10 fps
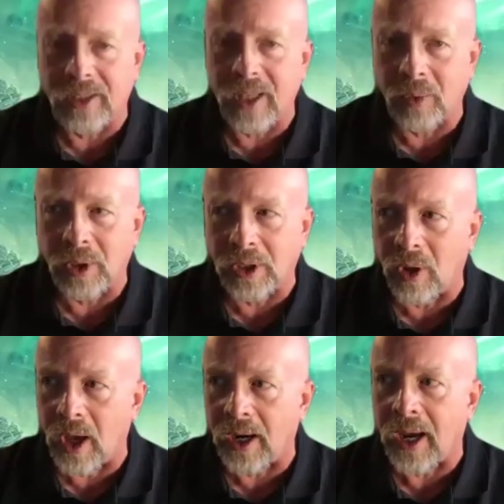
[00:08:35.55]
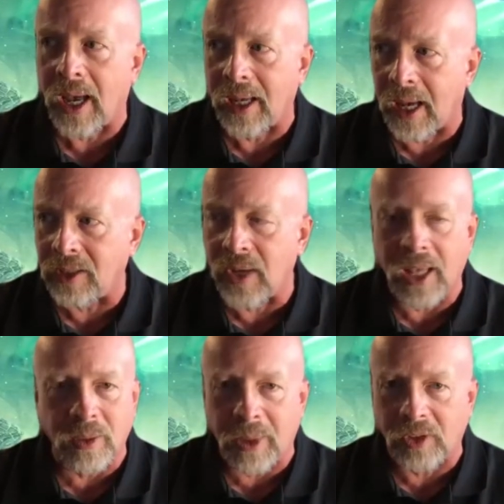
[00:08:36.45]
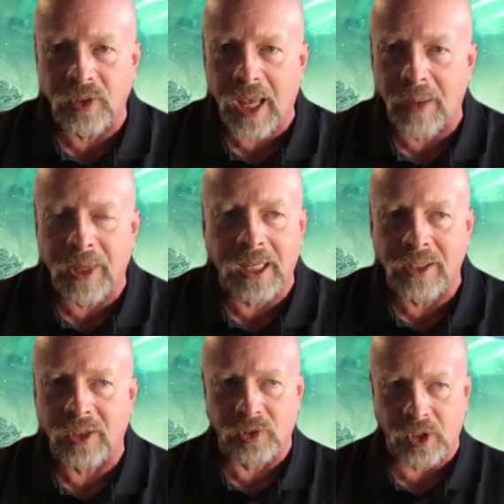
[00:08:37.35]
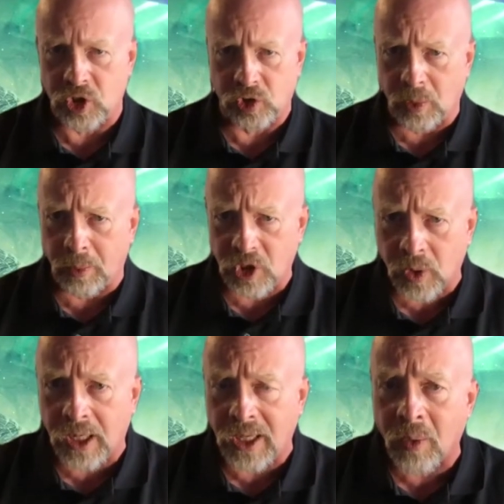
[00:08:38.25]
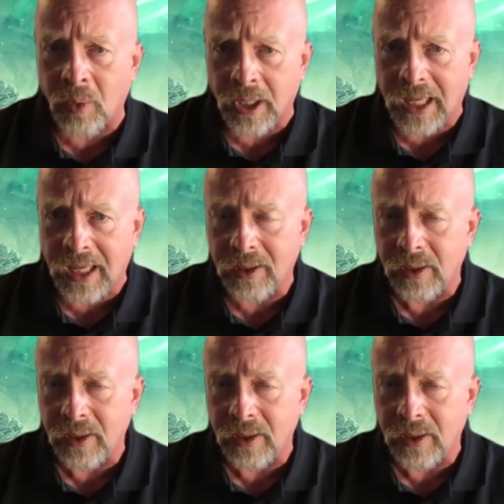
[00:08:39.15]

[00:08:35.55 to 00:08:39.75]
They really are. I had the best time, and I did so much great networking.